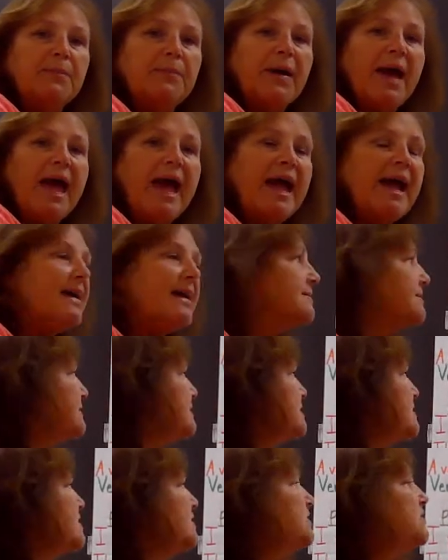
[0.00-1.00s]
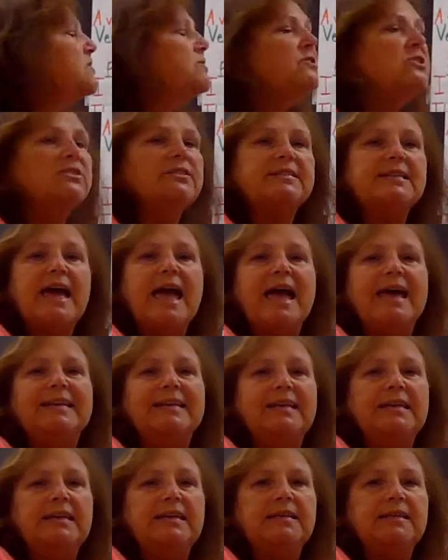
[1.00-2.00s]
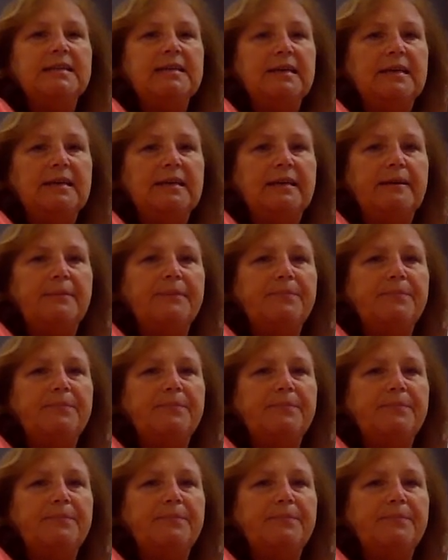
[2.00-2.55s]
past, you just add ed.